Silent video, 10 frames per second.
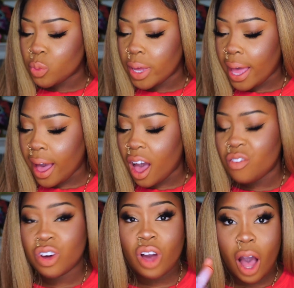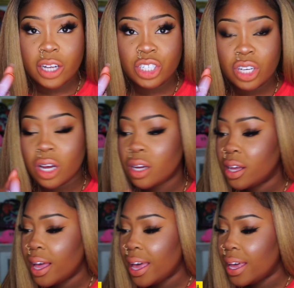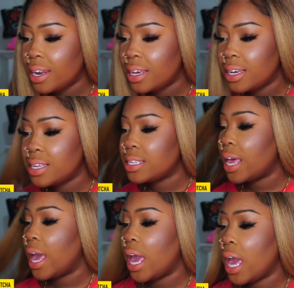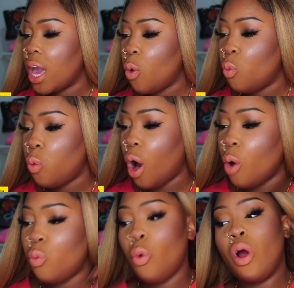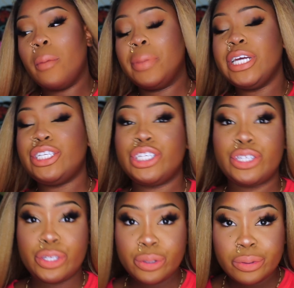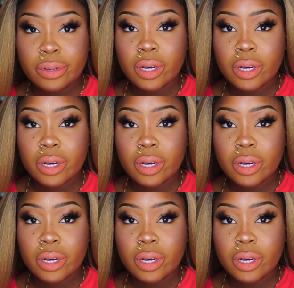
we have Gotcha, and it is a warm peachy nude.